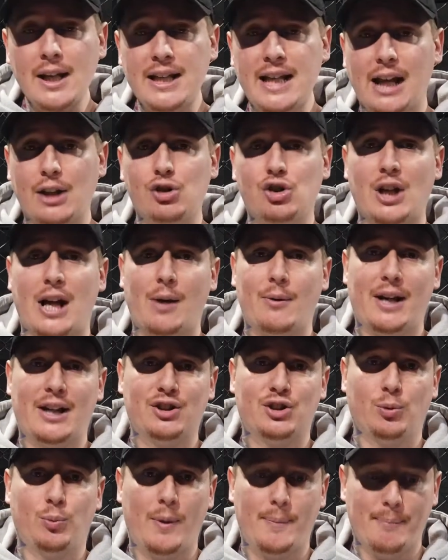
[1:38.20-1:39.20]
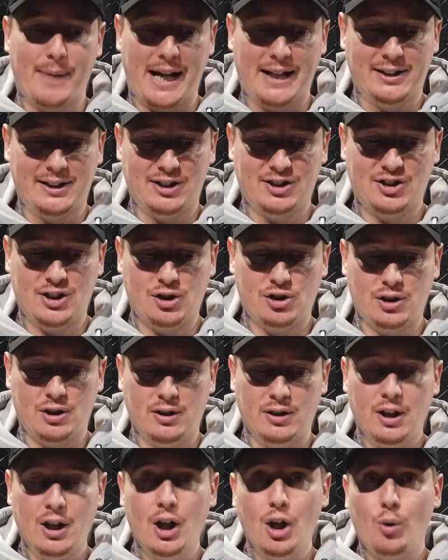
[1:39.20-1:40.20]
Xiaonan to win by
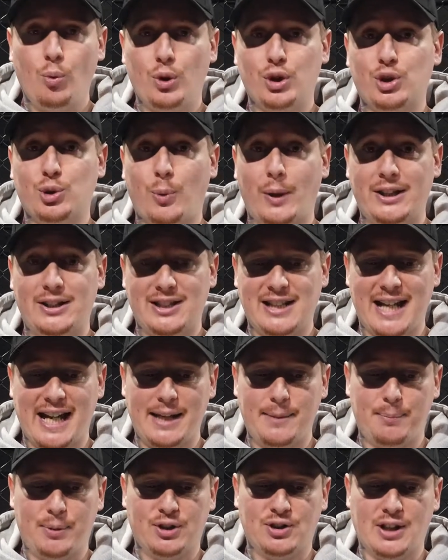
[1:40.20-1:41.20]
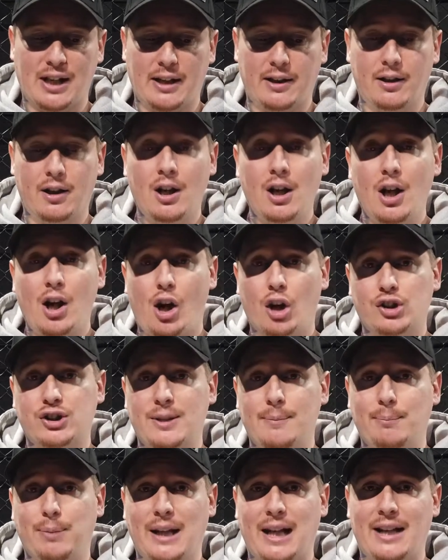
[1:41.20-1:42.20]
decision was 28%.
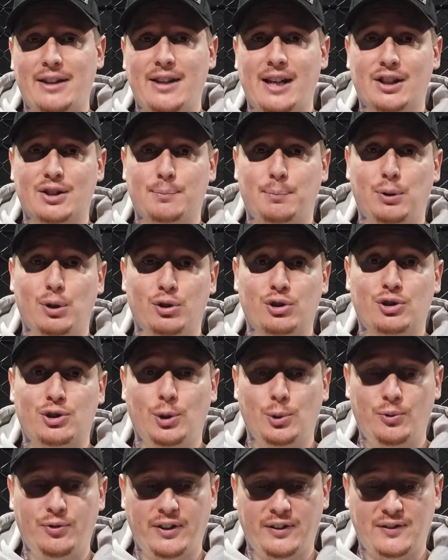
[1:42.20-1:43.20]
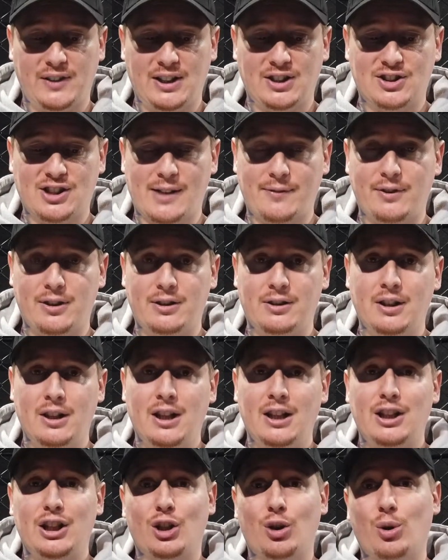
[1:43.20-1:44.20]
Odds implied, that's plus 257.
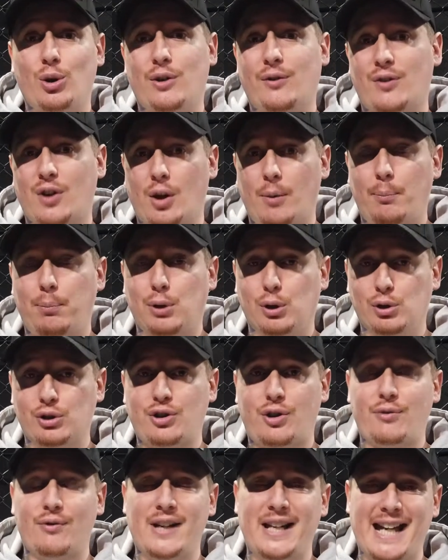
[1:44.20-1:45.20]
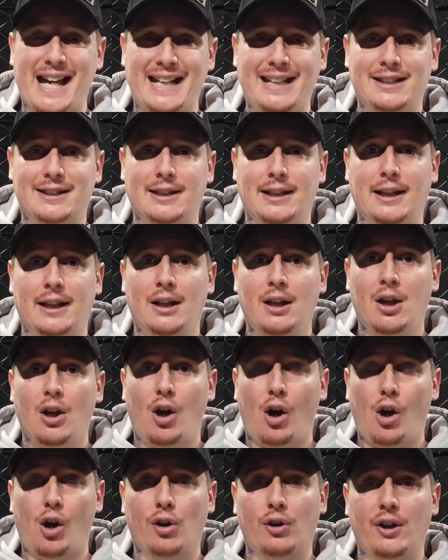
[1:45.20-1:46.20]
You could have got plus 380
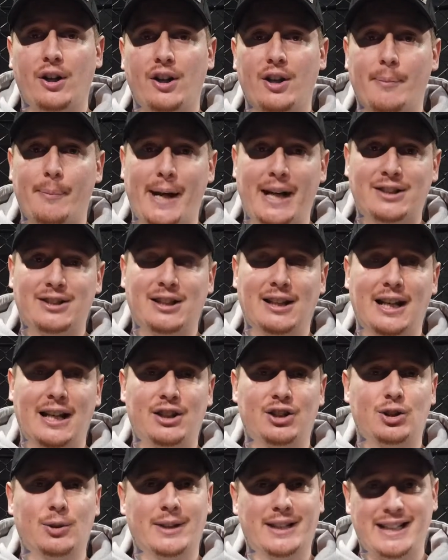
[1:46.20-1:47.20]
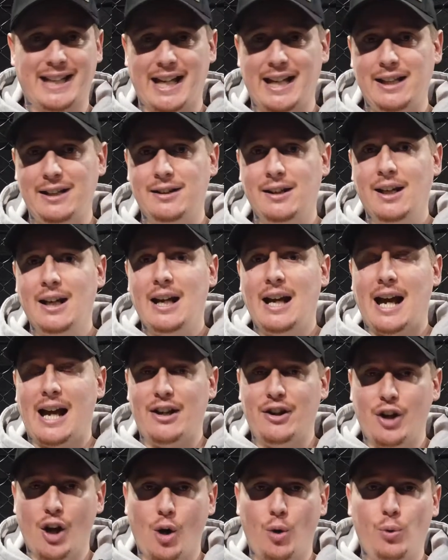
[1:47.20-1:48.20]
on the betting line. So again,
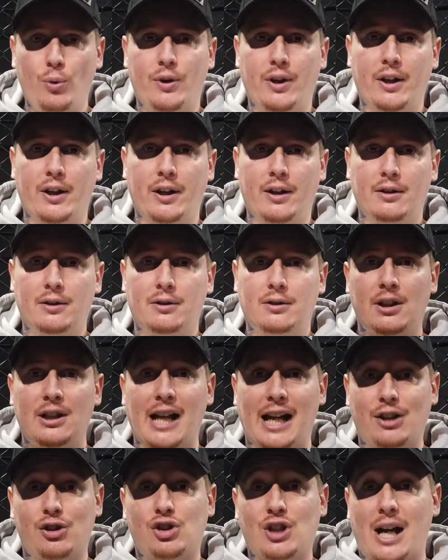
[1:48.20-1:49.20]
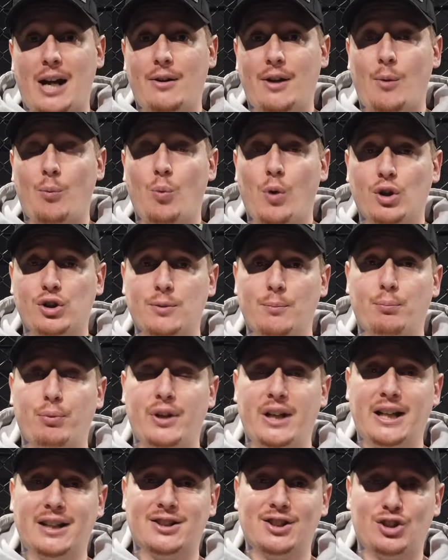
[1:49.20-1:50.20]
I know that Xiaonan wasn't
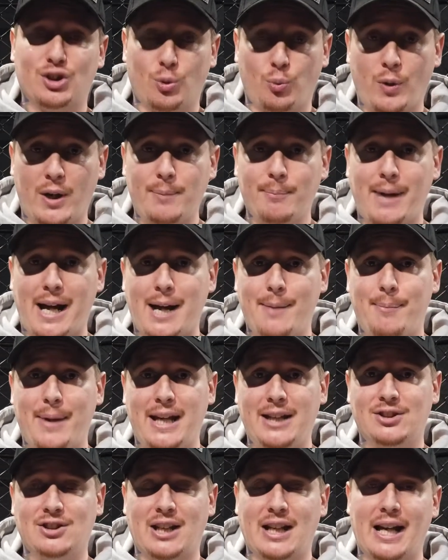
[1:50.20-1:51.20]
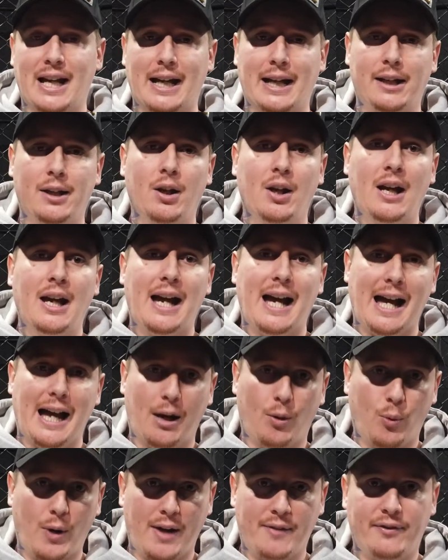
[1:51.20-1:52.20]
predicted to win by Baze AI.
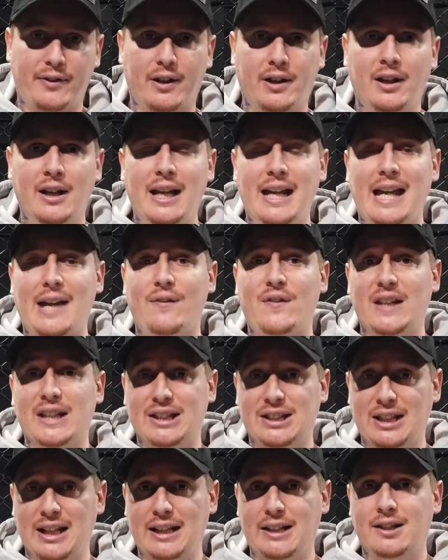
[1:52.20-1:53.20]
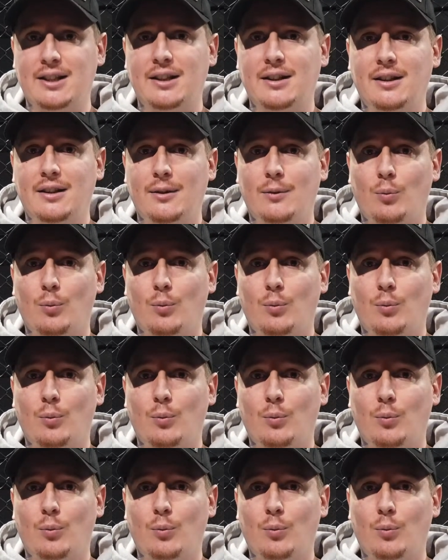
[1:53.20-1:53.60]
However, if you did